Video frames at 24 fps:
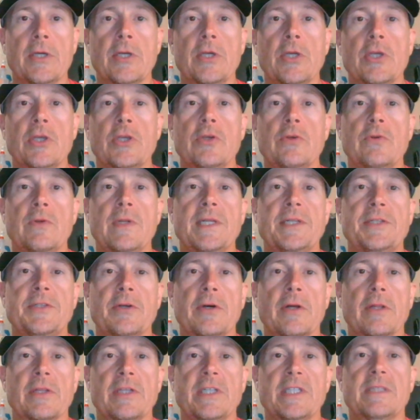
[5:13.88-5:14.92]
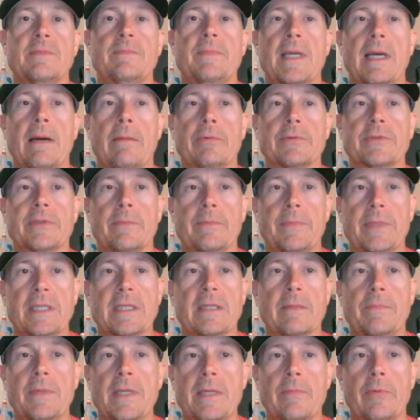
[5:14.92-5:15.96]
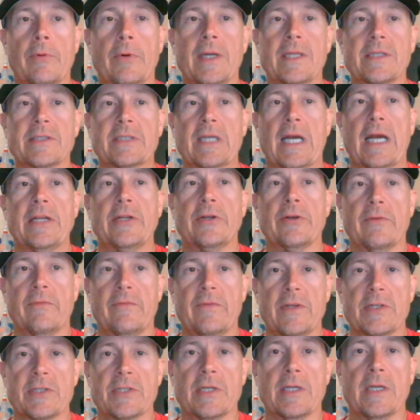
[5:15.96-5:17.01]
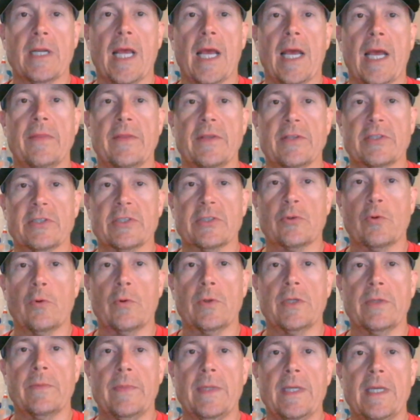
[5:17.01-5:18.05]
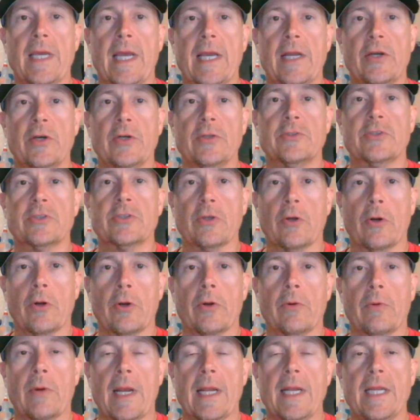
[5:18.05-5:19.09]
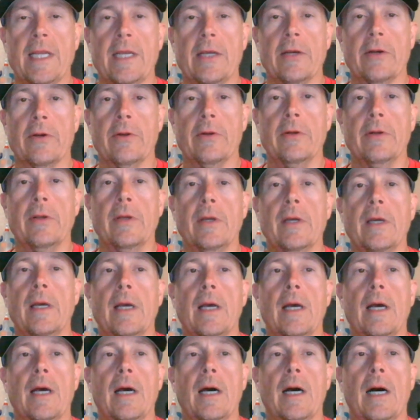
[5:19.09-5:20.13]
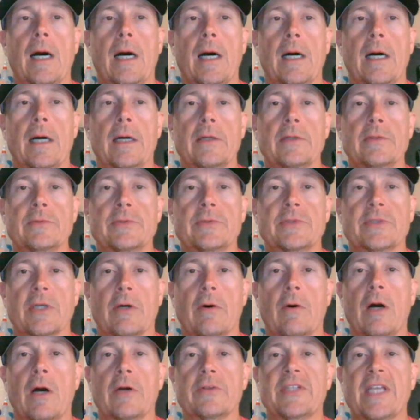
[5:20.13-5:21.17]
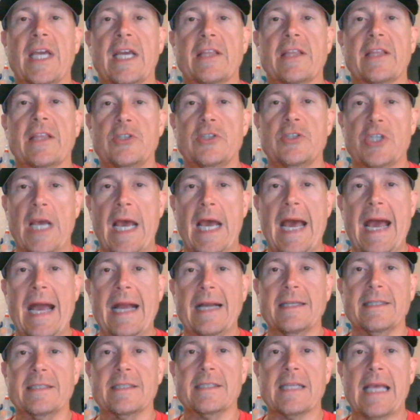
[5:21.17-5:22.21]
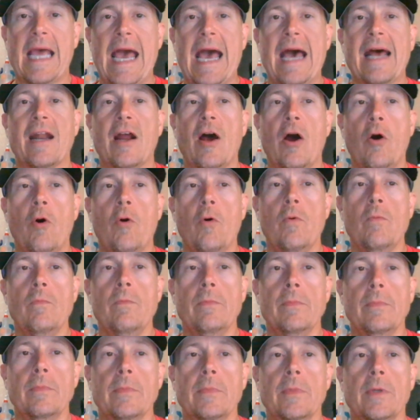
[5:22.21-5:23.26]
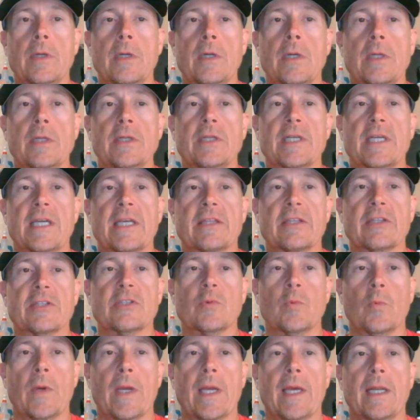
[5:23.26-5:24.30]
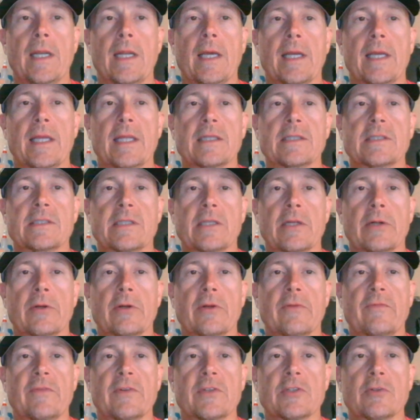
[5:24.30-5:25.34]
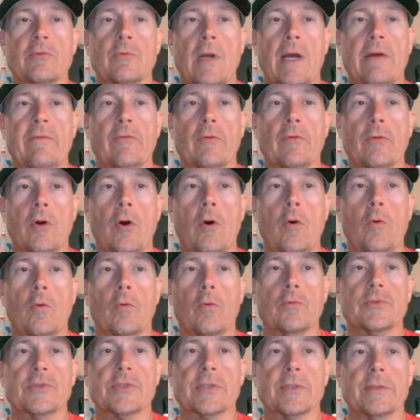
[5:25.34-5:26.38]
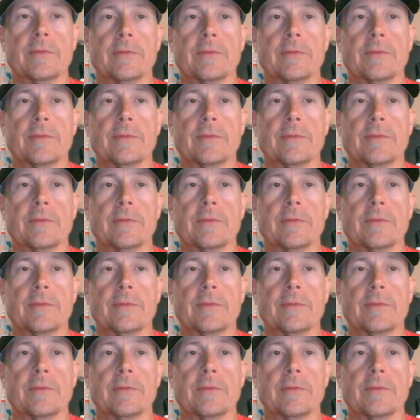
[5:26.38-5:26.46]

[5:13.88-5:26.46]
you need to at least be able to beat the people inside your division. And this is going to be a good start right here. So I'll take the Jags at home to get this win against their division rival Colts.